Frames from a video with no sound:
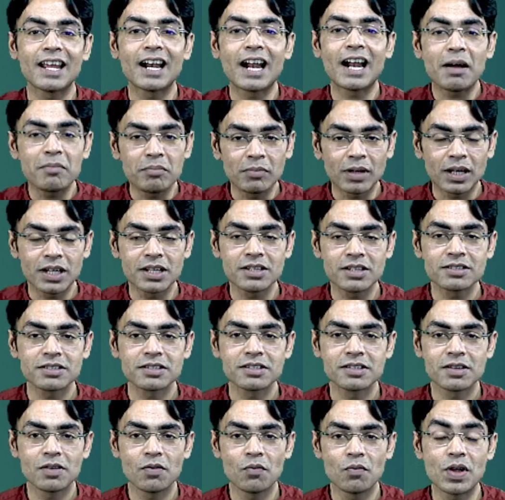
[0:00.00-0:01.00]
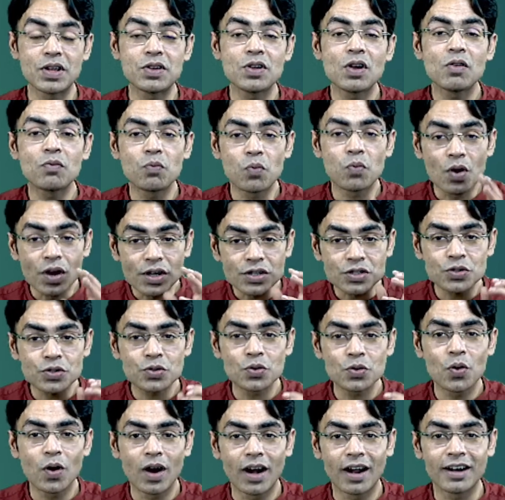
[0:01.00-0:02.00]
are months where you have worked
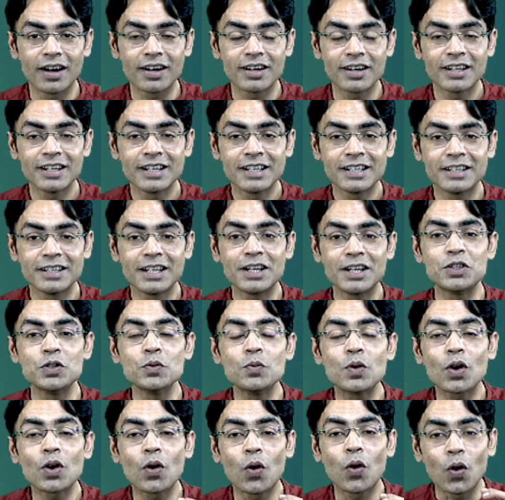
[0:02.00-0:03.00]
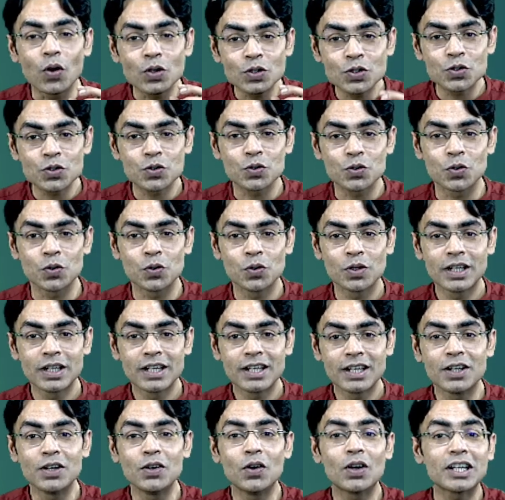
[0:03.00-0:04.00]
so hard that you were also
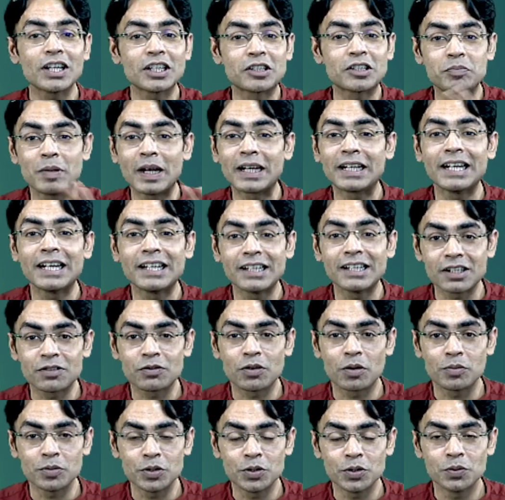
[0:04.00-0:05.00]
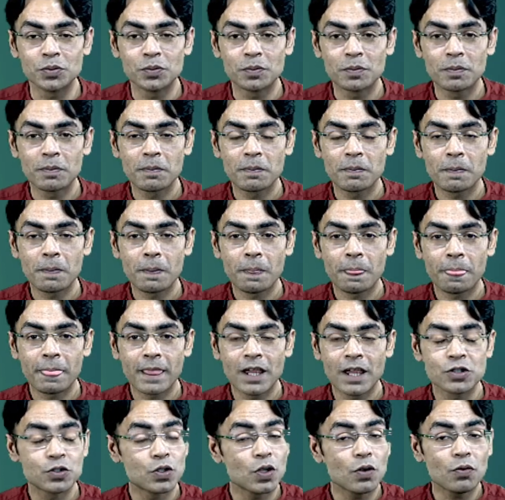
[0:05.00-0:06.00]
not expecting this from you.
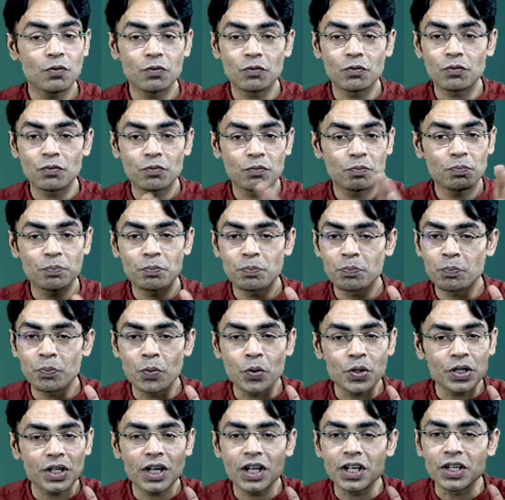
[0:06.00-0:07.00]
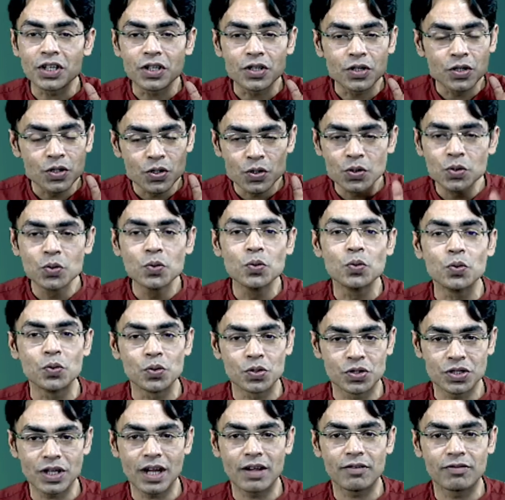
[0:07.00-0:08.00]
So you've put in a
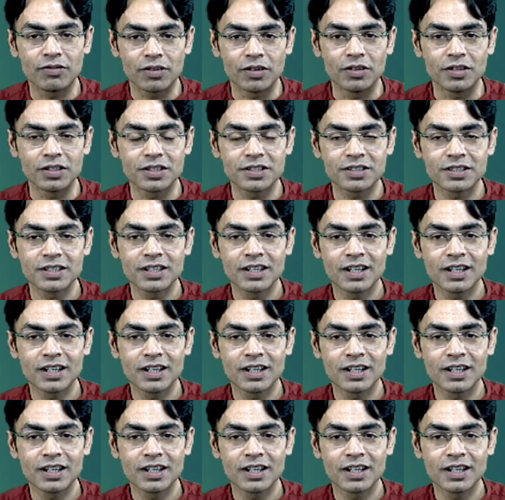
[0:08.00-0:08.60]
huge efforts